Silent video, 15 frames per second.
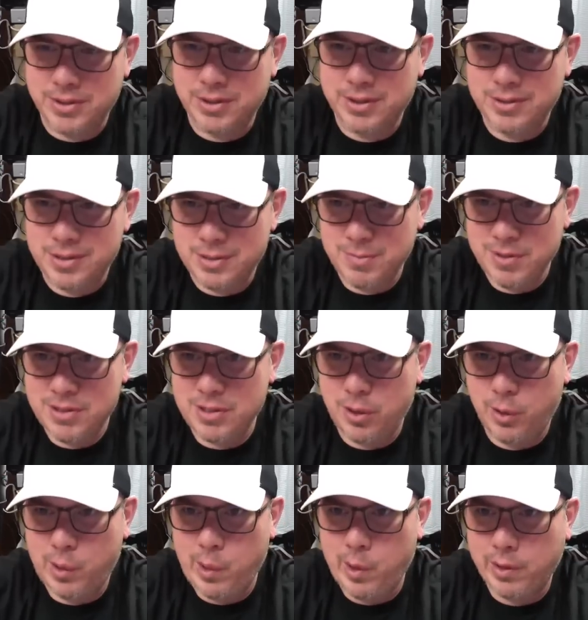it's been slow
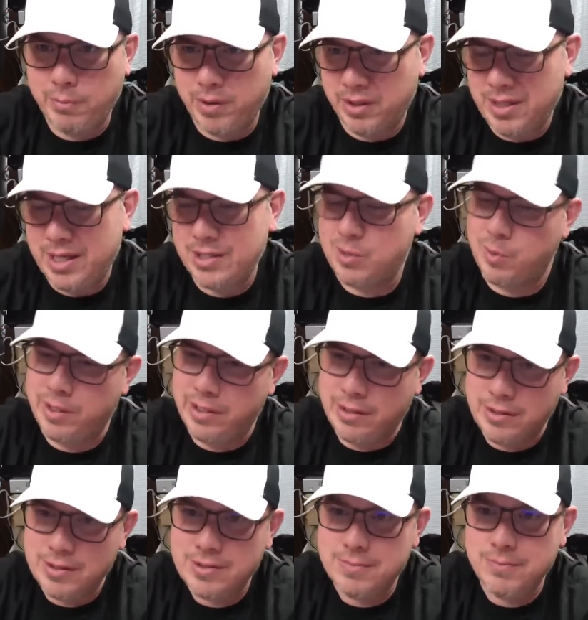going, but that's the way it
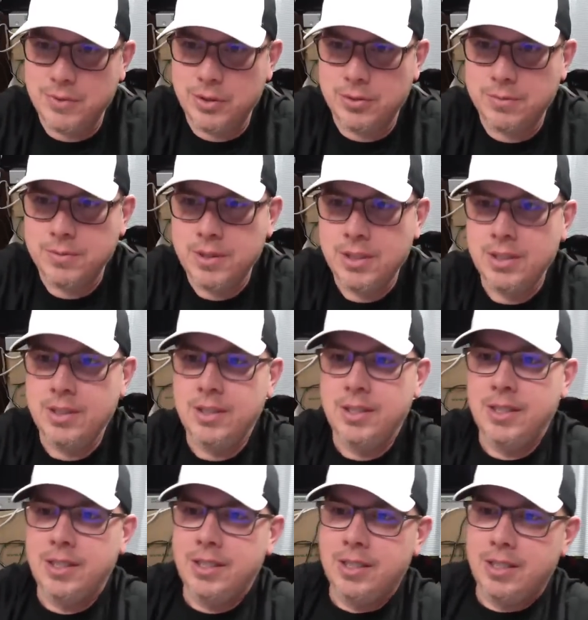is, you know.
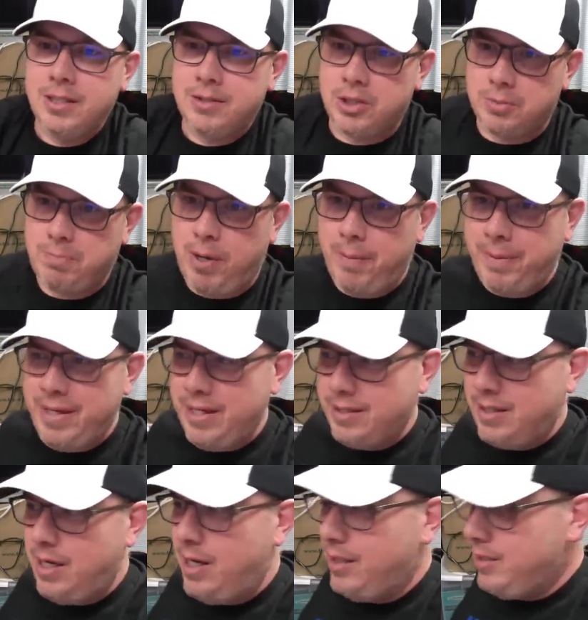Just pumping out the
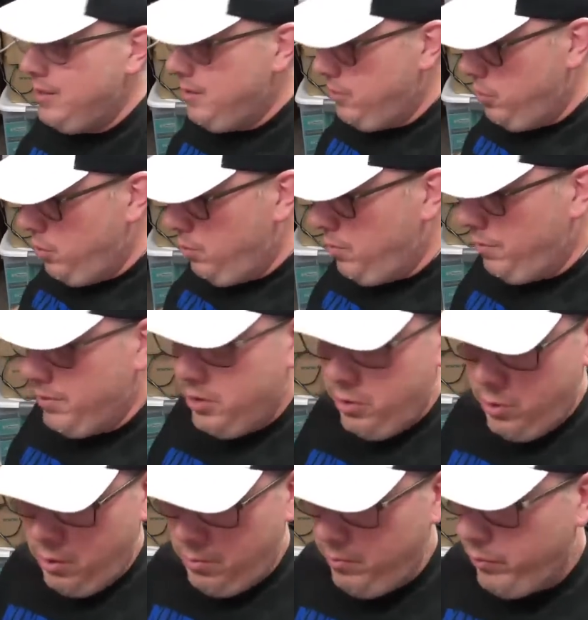content, doing what we
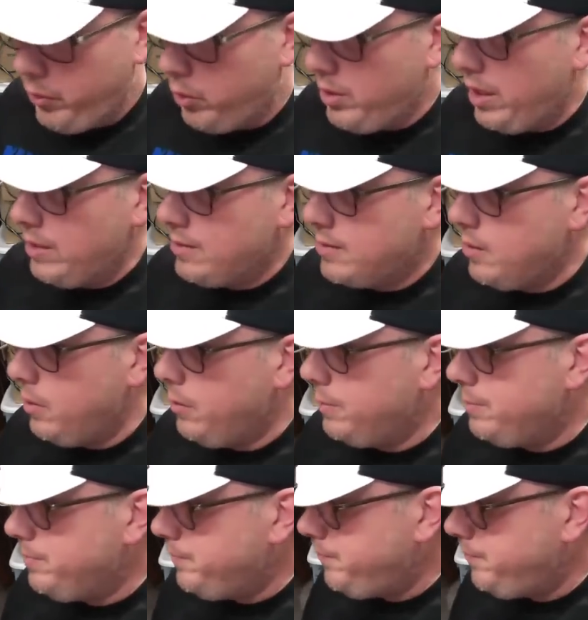do. Okay, so